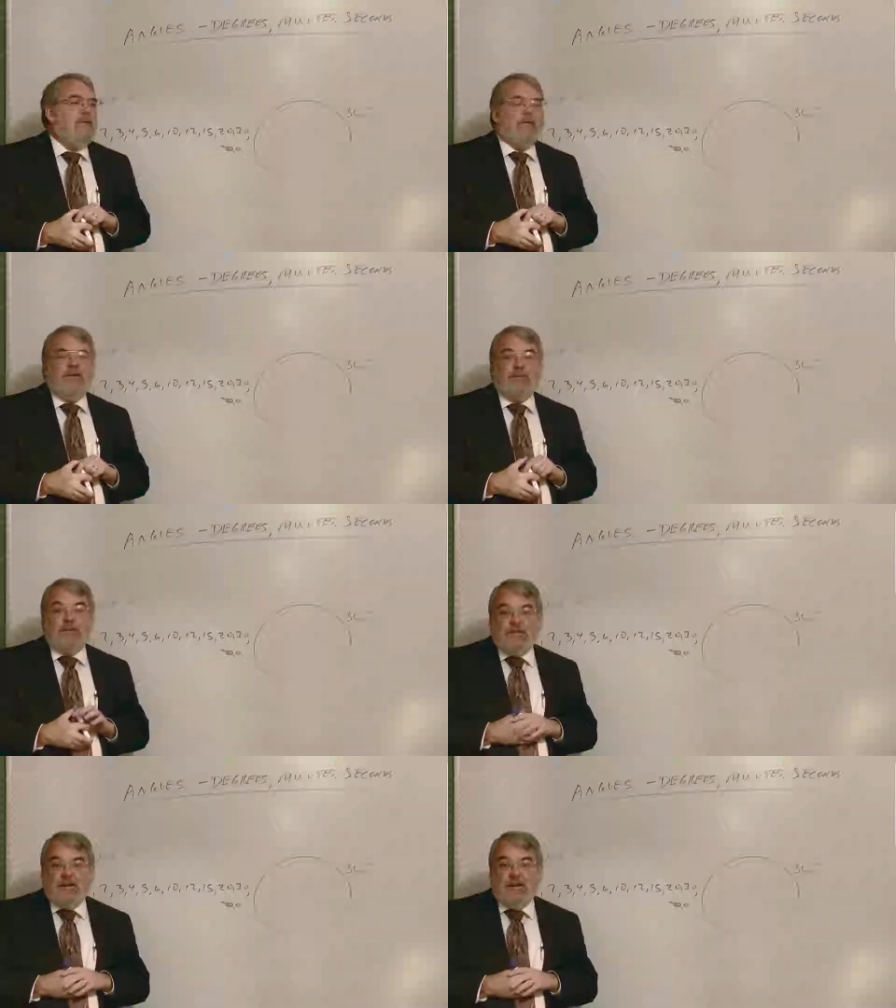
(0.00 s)
Whereas
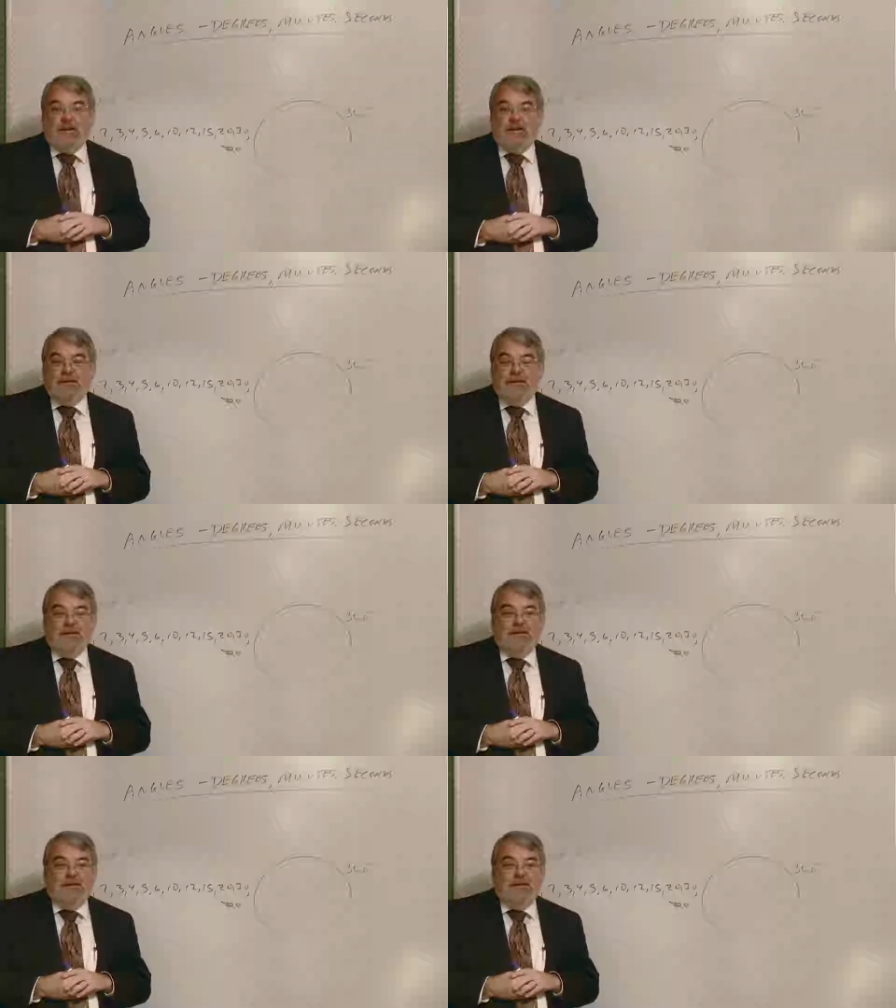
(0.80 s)
with 10,
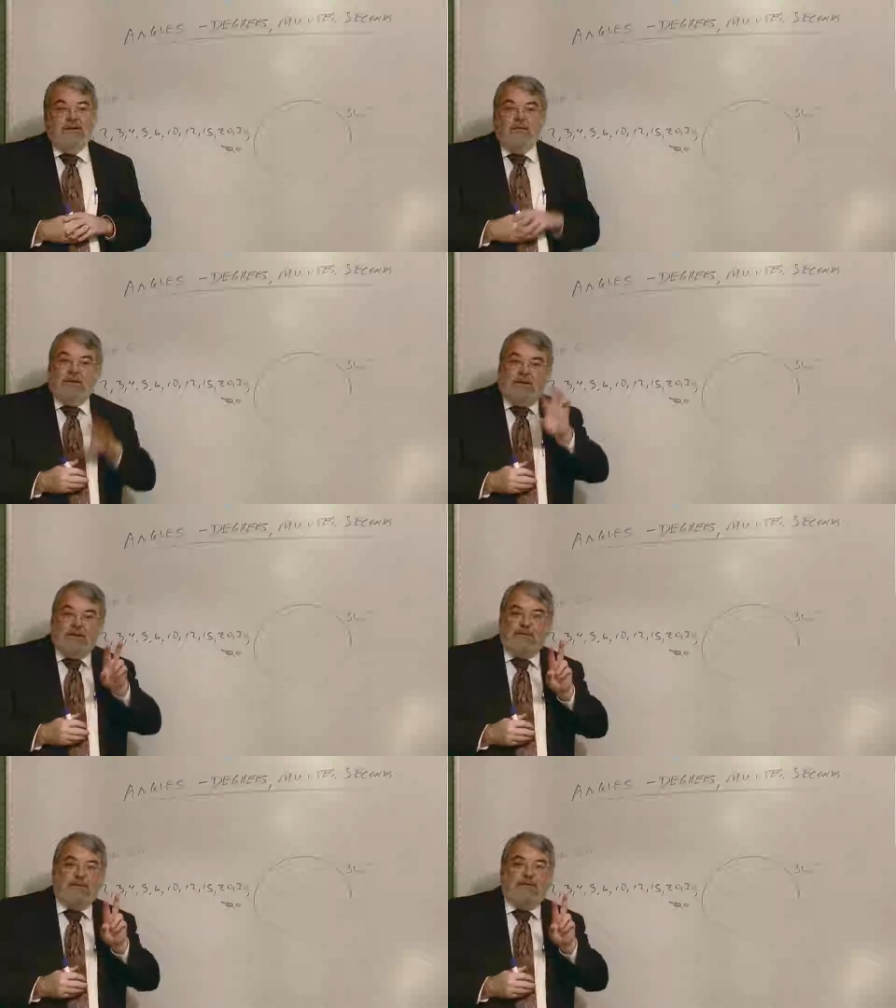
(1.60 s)
we only
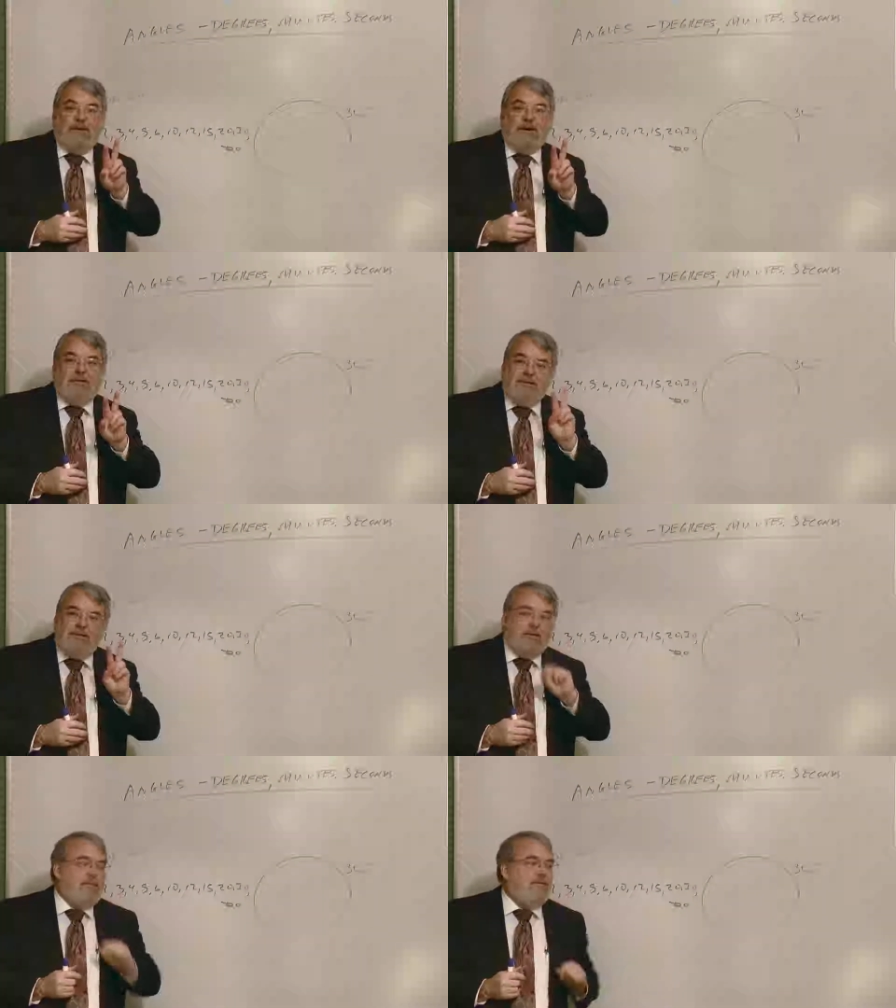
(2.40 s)
have 2 and 5,
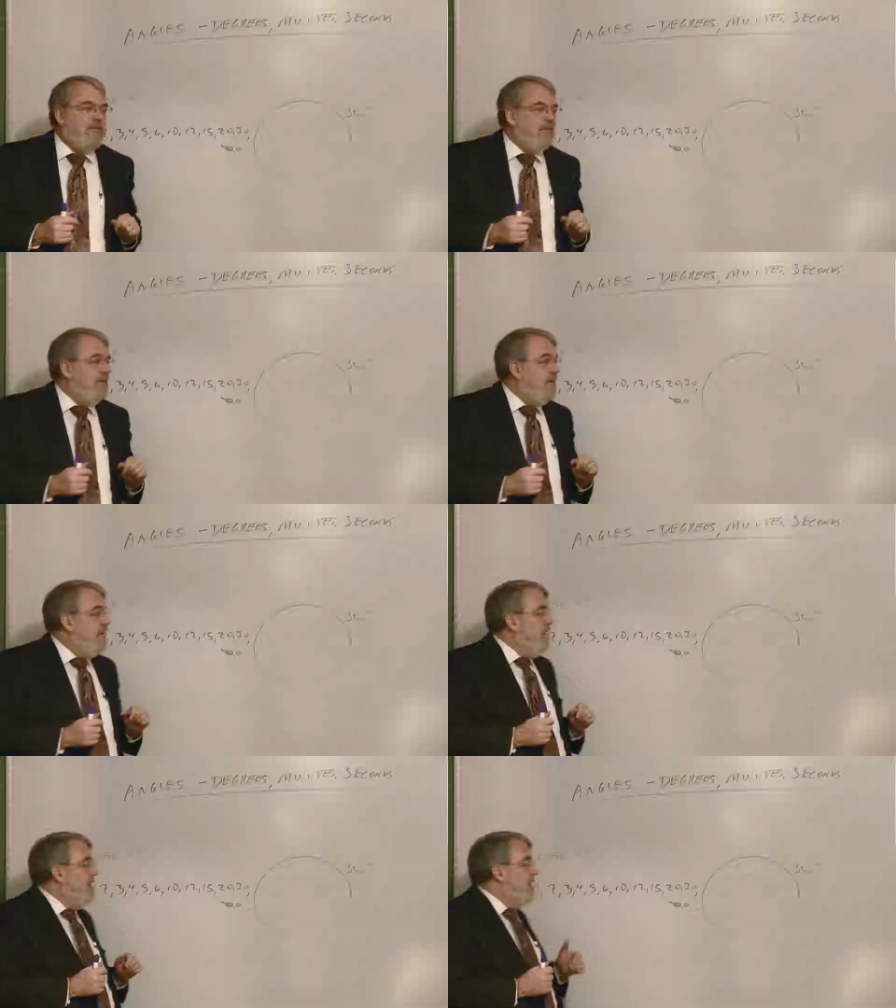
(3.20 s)
2 numbers.
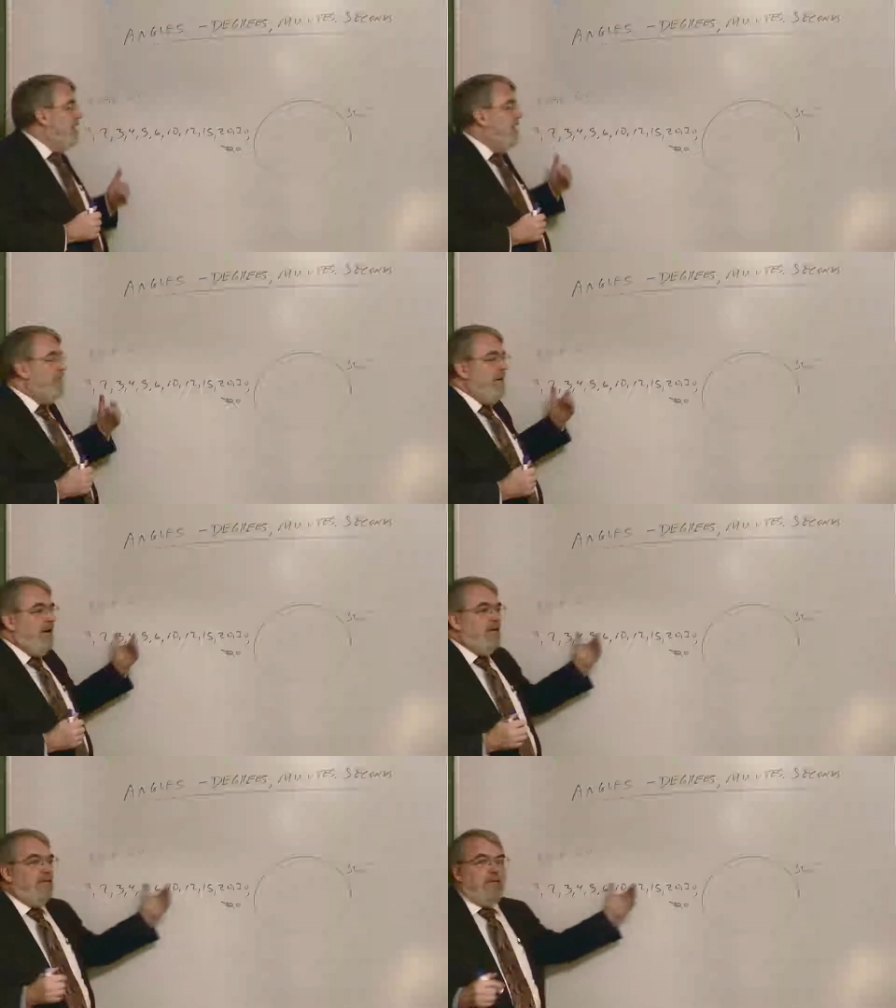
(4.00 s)
So it
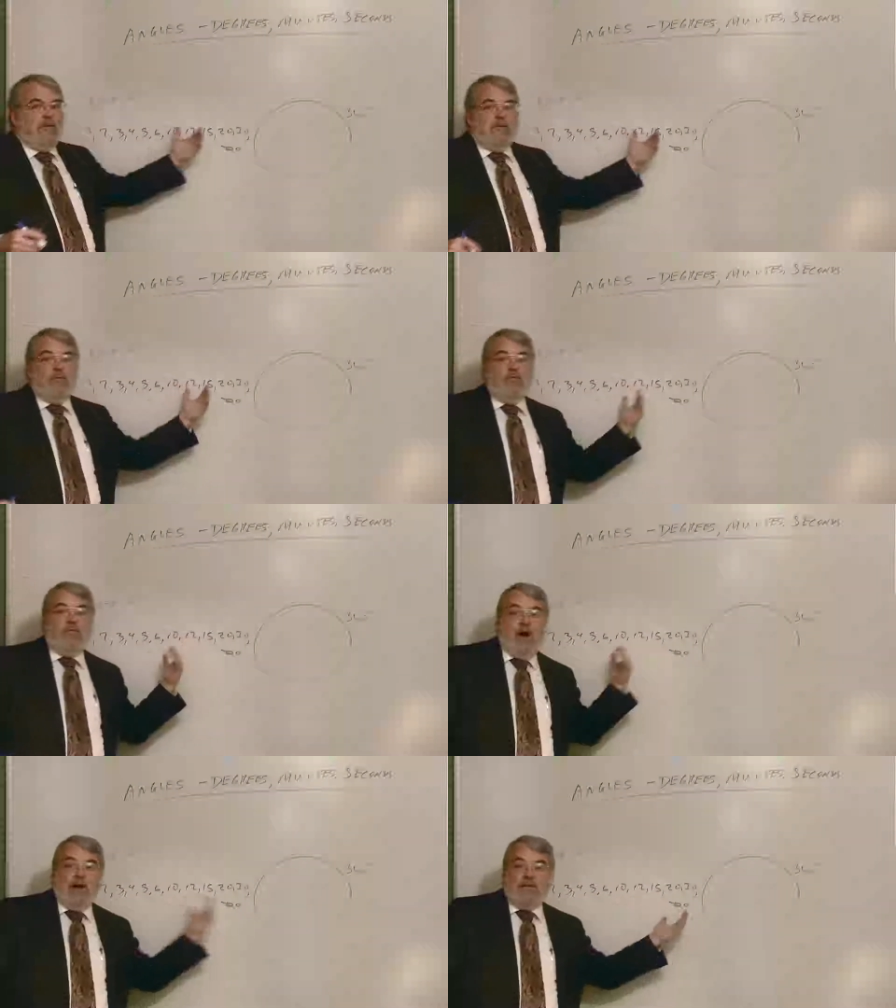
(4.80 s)
made
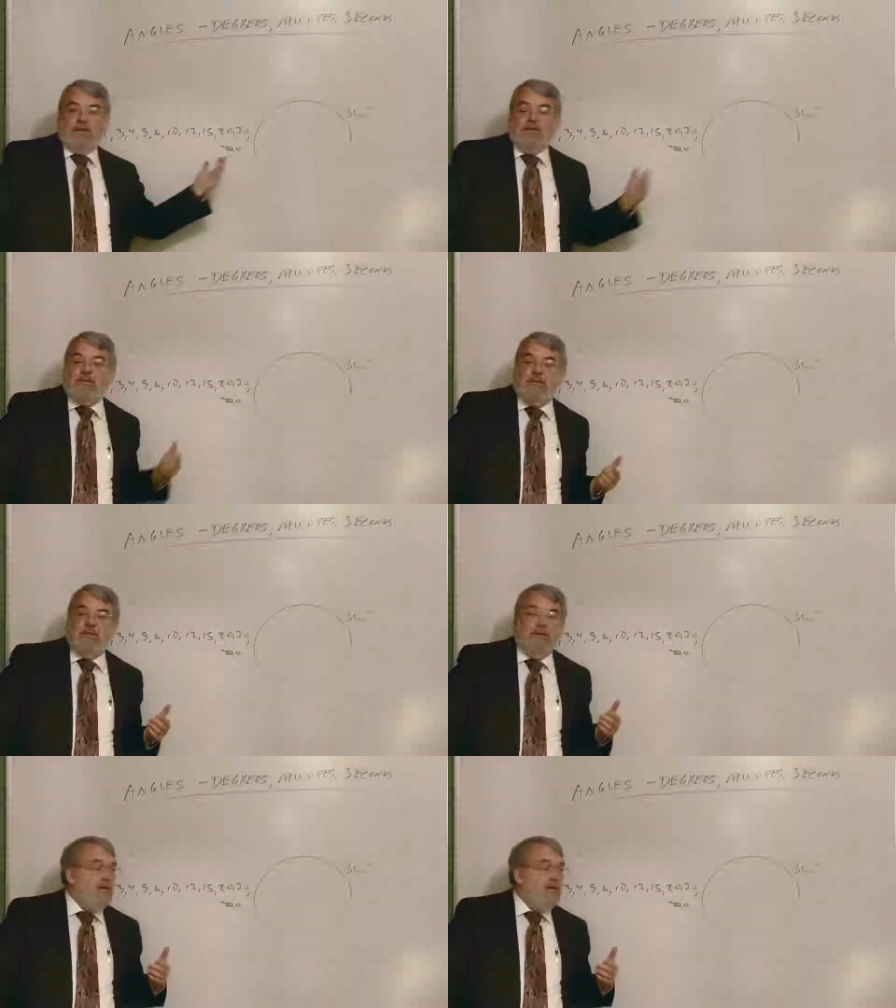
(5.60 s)
fractions